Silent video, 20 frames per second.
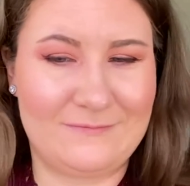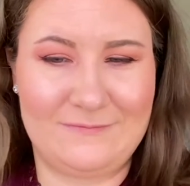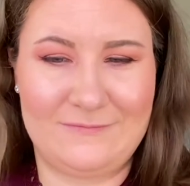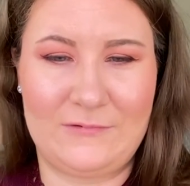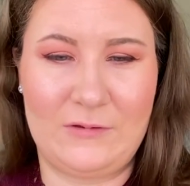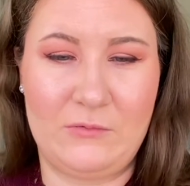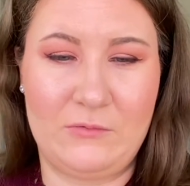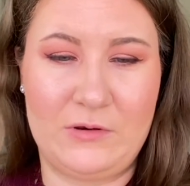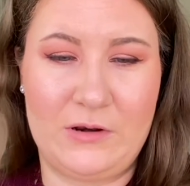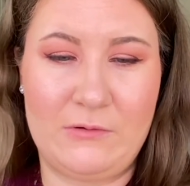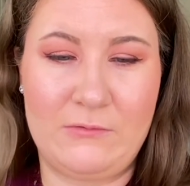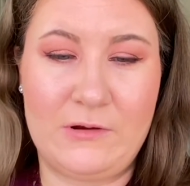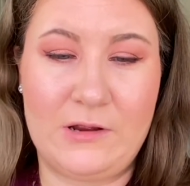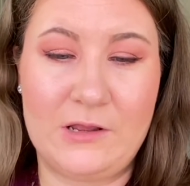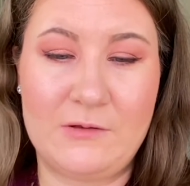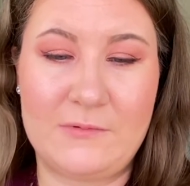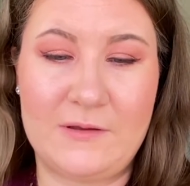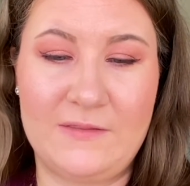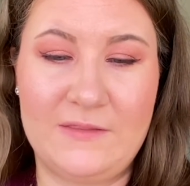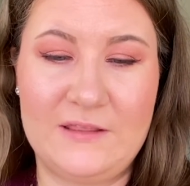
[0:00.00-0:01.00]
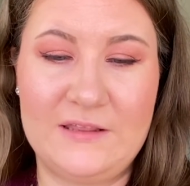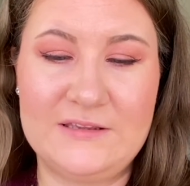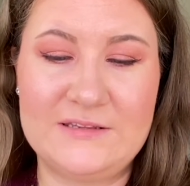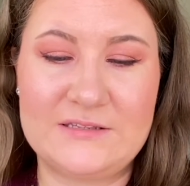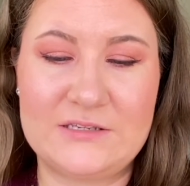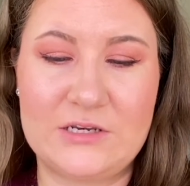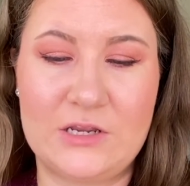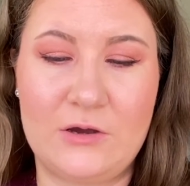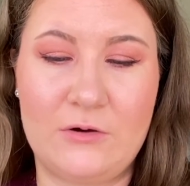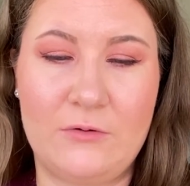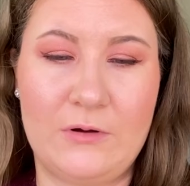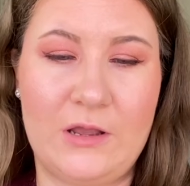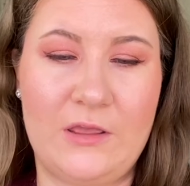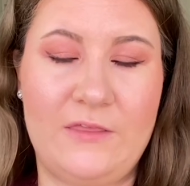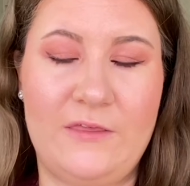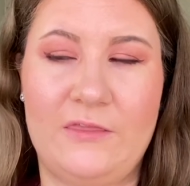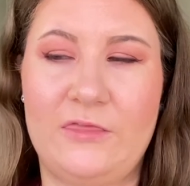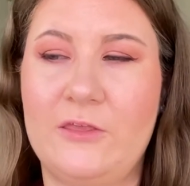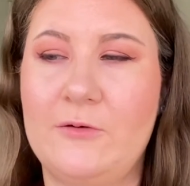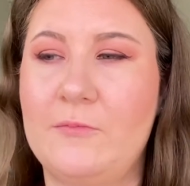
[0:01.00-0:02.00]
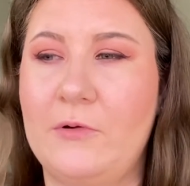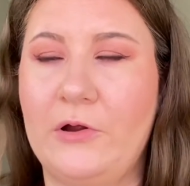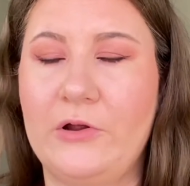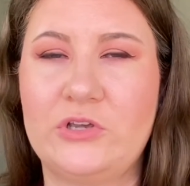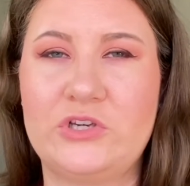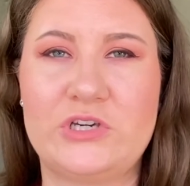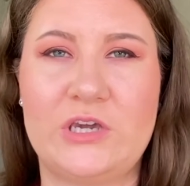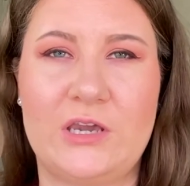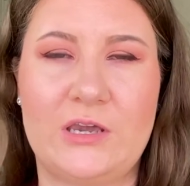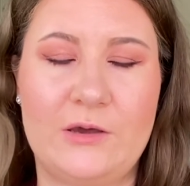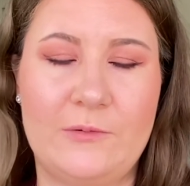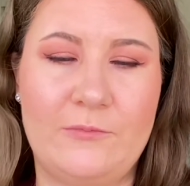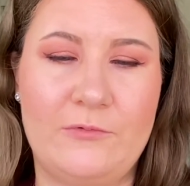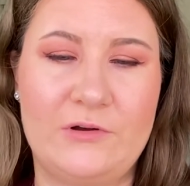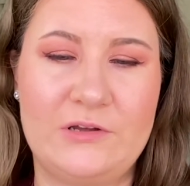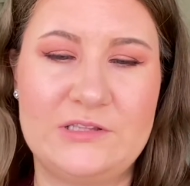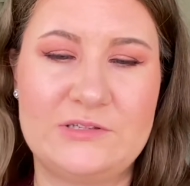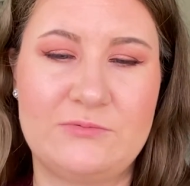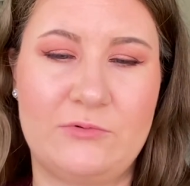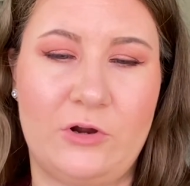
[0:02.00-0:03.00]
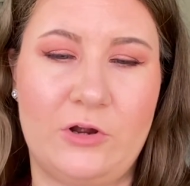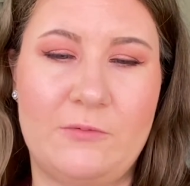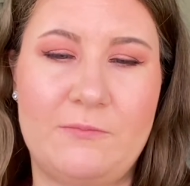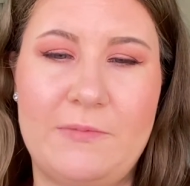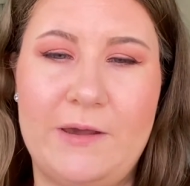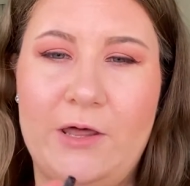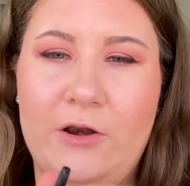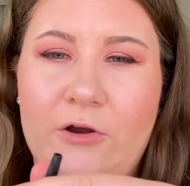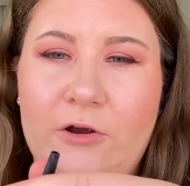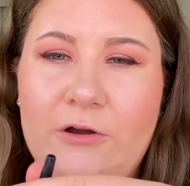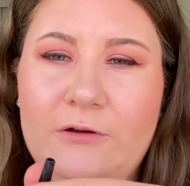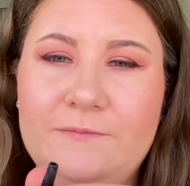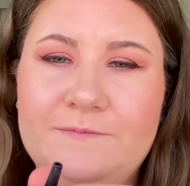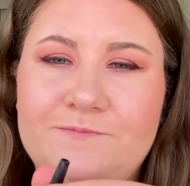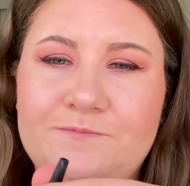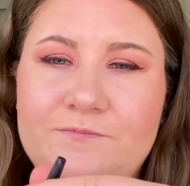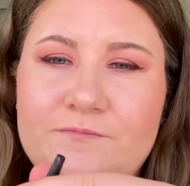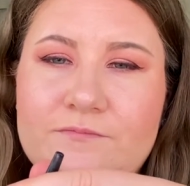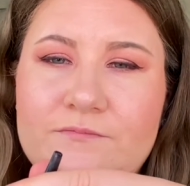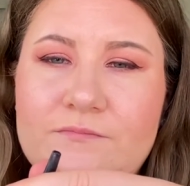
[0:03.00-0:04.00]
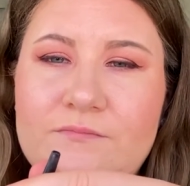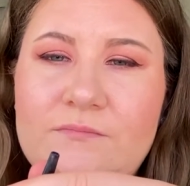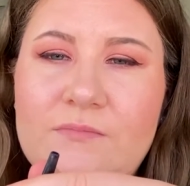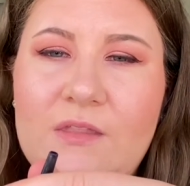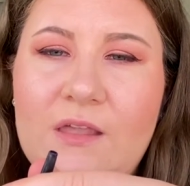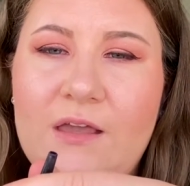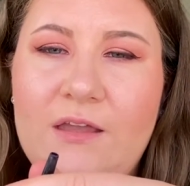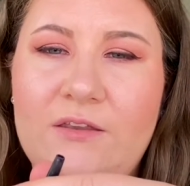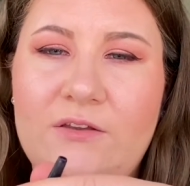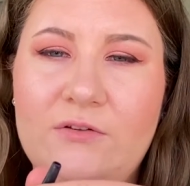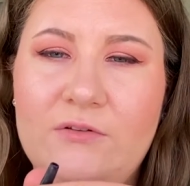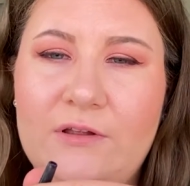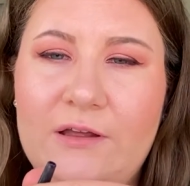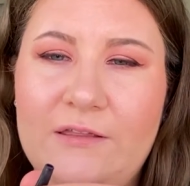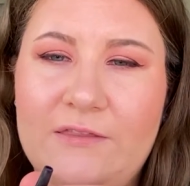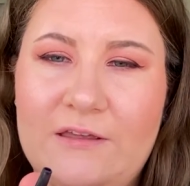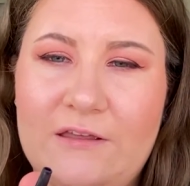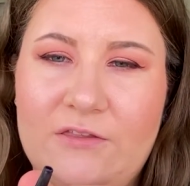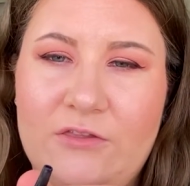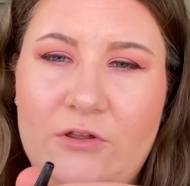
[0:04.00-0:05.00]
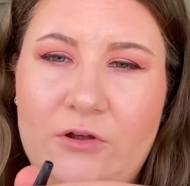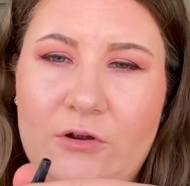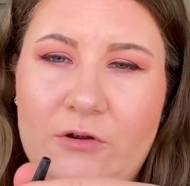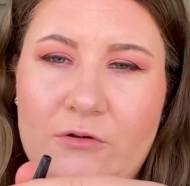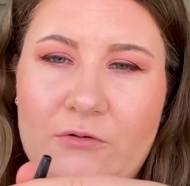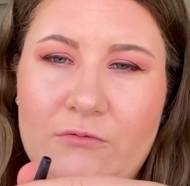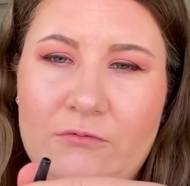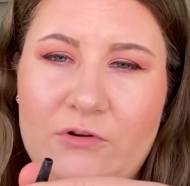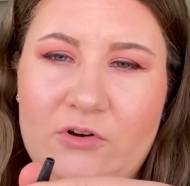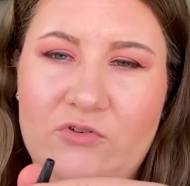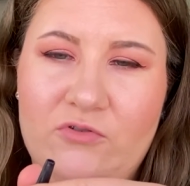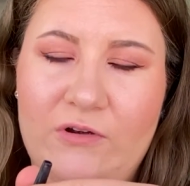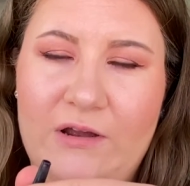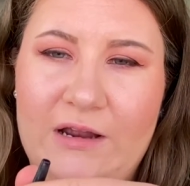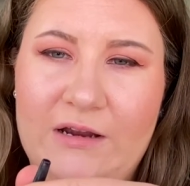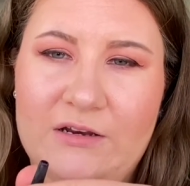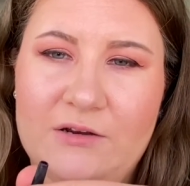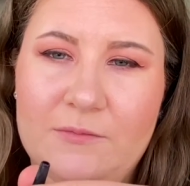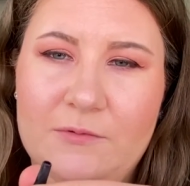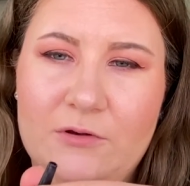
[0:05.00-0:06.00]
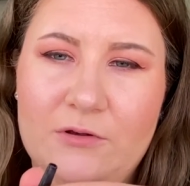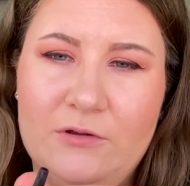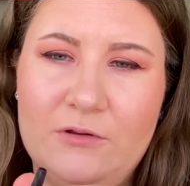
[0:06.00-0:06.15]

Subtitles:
Would I recommend these? No, I think the Marc Jacob ones work better. I do like that they're retractable.